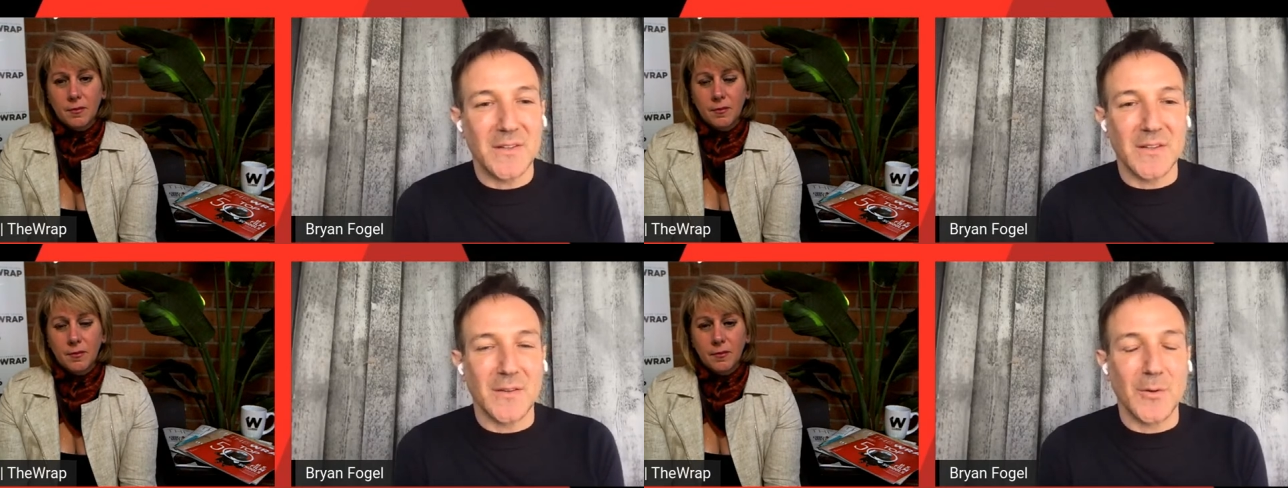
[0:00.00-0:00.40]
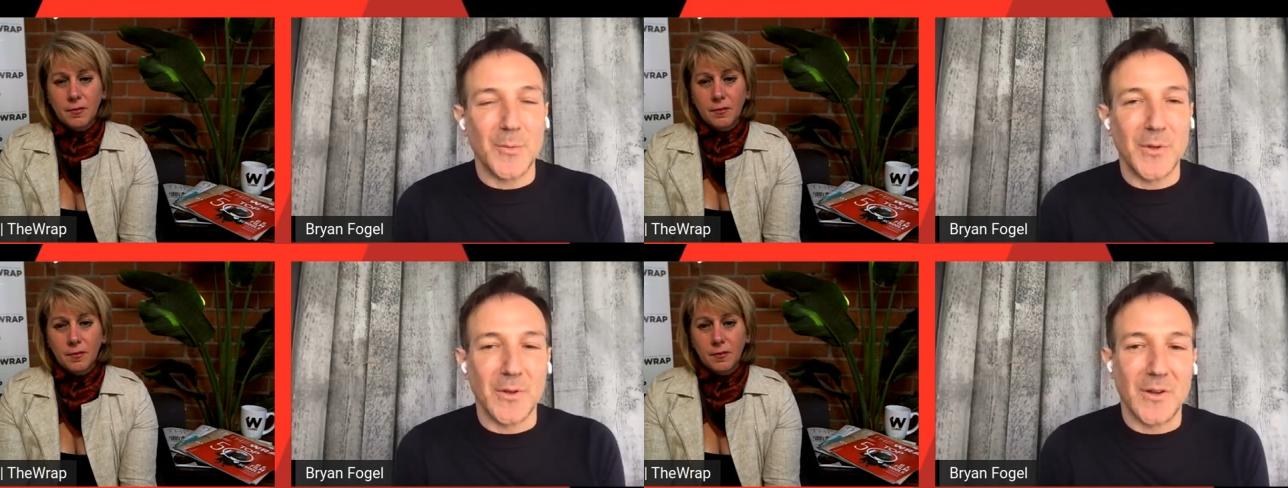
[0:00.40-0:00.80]
Speaker 1: And
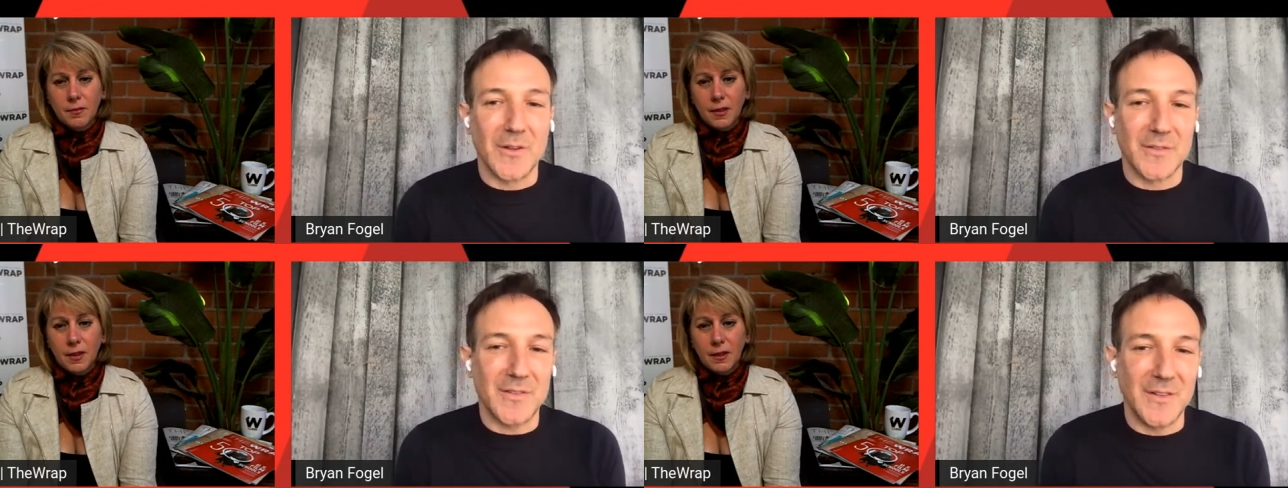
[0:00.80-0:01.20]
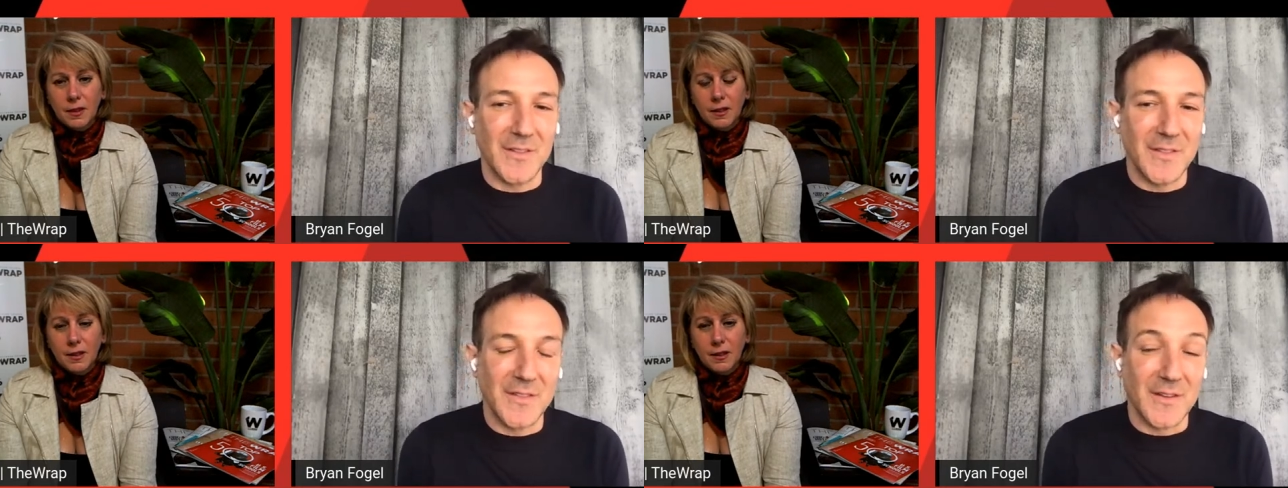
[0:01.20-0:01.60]
hope you'll all
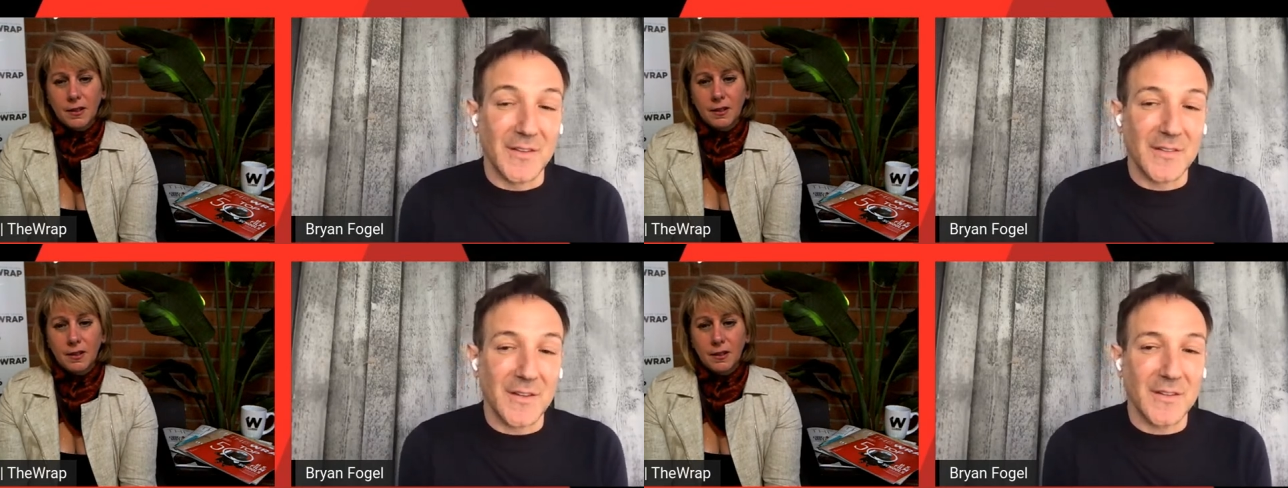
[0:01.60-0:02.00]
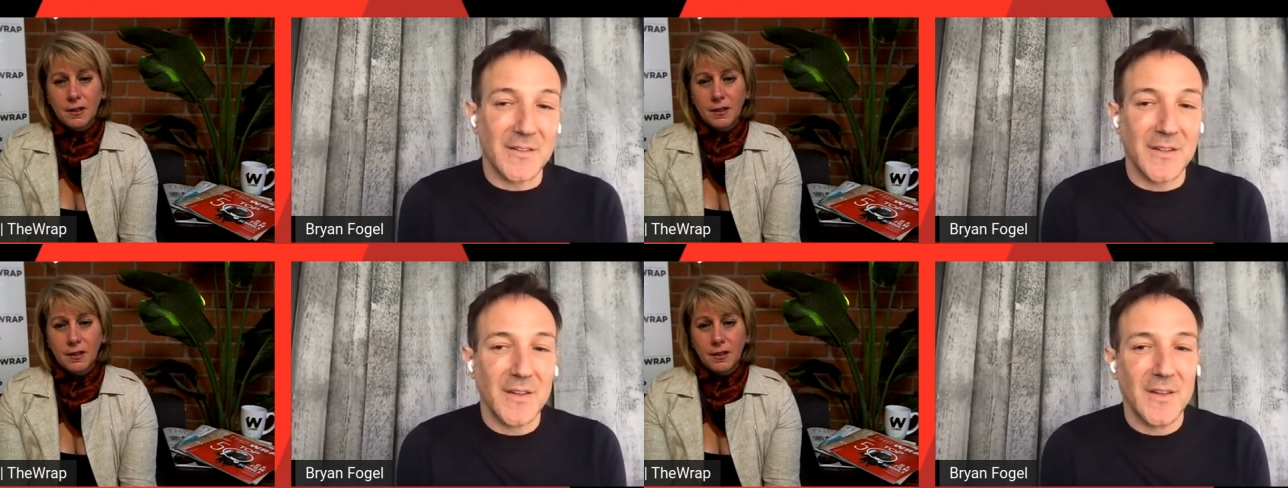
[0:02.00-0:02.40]
see the dissident,